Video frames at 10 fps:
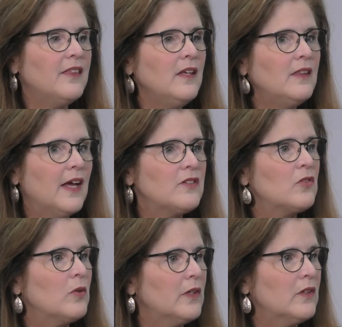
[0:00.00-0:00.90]
think that's
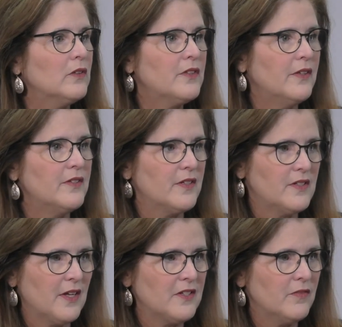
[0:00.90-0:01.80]
critical to the
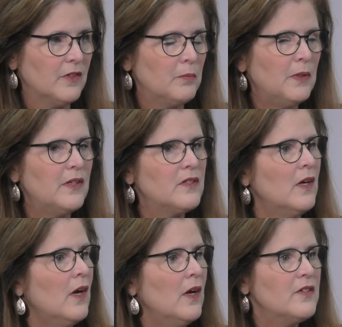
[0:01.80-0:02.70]
success of it, because
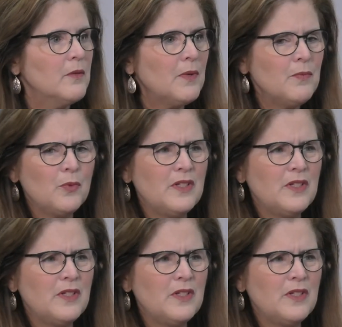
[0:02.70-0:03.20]
sometimes we